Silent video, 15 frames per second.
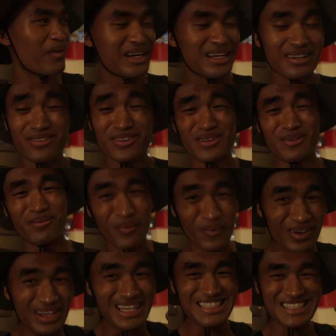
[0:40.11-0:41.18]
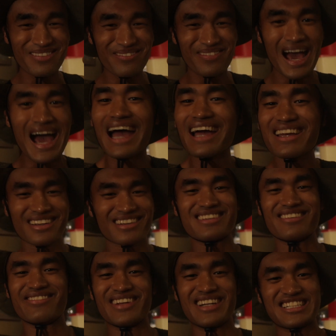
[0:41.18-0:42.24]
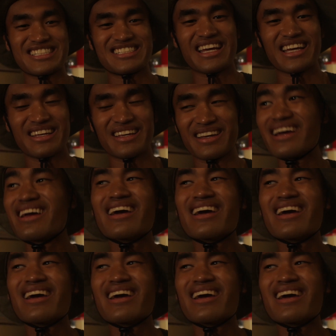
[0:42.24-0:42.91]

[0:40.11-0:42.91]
Waiting for the boys in the back to finish taking